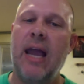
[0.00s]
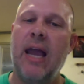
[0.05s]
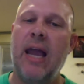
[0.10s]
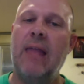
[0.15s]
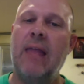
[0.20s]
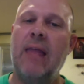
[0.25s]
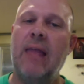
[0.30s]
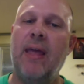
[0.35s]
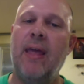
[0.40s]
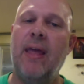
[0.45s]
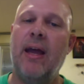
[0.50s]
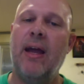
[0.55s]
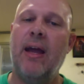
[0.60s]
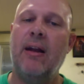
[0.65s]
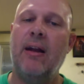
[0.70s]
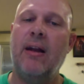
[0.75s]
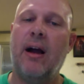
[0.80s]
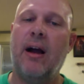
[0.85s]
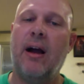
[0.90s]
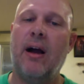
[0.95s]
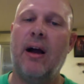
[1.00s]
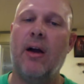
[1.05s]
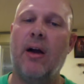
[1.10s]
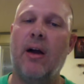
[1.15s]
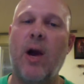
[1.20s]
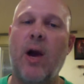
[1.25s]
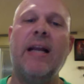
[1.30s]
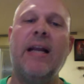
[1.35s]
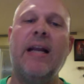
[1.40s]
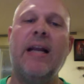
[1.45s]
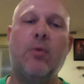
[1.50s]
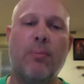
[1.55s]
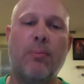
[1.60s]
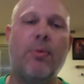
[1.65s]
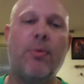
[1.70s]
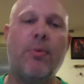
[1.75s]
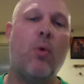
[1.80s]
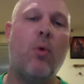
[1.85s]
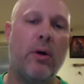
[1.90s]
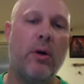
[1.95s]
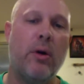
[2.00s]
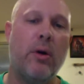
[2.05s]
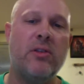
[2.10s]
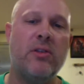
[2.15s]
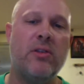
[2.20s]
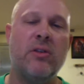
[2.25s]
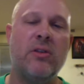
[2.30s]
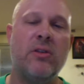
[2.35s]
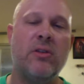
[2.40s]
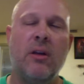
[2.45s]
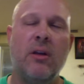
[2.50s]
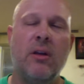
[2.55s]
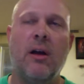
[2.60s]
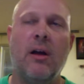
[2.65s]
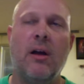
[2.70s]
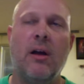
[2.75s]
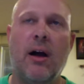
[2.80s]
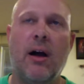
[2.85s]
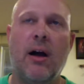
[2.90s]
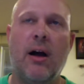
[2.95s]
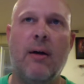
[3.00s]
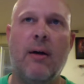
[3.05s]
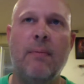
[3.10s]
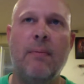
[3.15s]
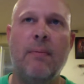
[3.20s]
and then writing reports. I